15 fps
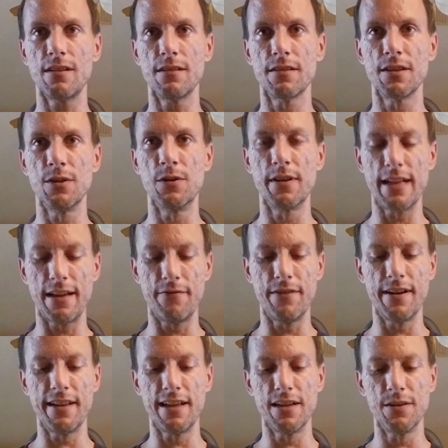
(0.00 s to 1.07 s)
Doing a
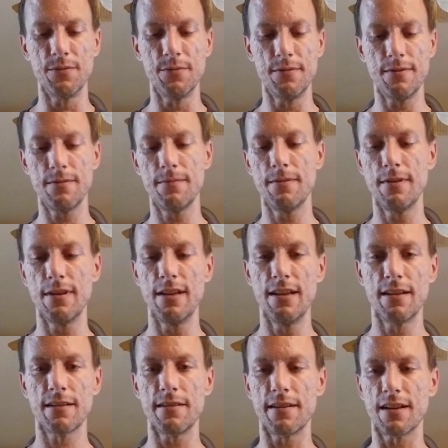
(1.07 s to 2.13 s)
video.
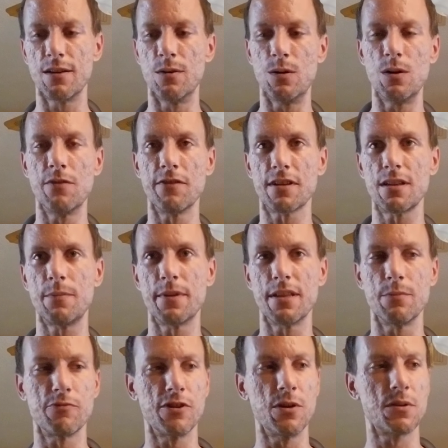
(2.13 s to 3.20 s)
Gonna go over some of the
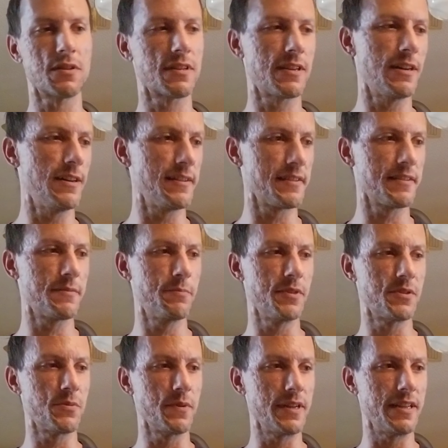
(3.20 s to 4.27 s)
pros and cons
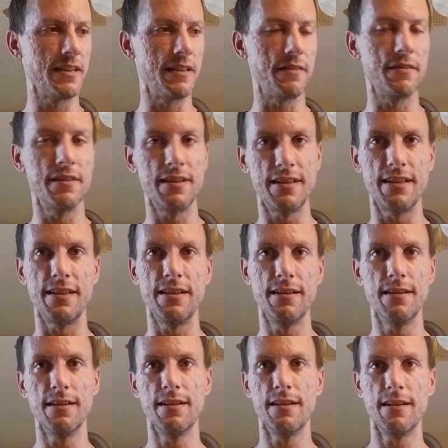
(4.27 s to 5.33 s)
between the
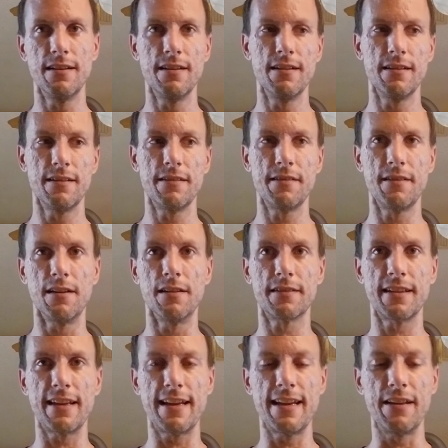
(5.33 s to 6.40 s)

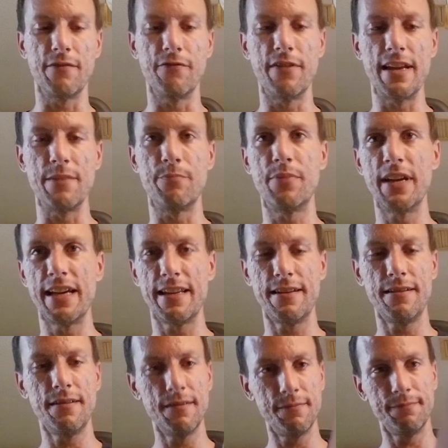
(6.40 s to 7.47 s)
Delta 8 vape
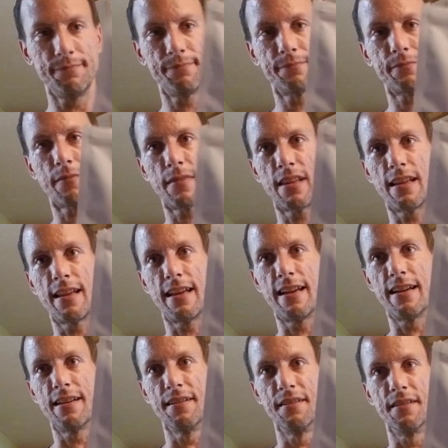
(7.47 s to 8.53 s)
pen
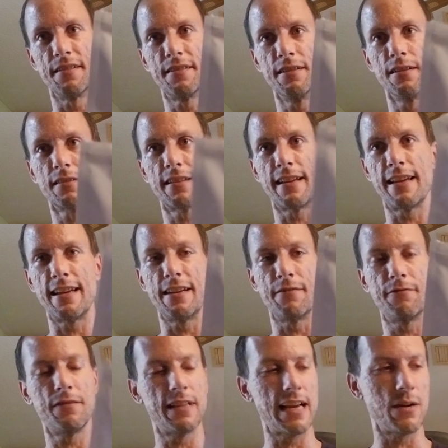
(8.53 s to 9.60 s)
and Delta 8
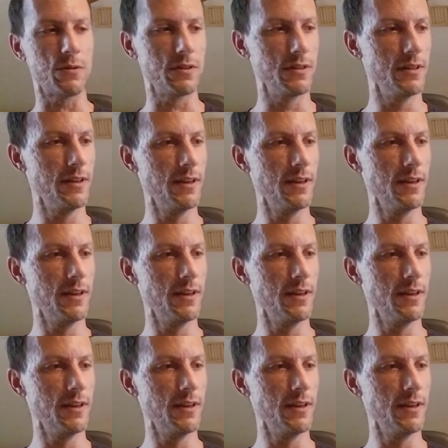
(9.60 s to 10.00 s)
flower.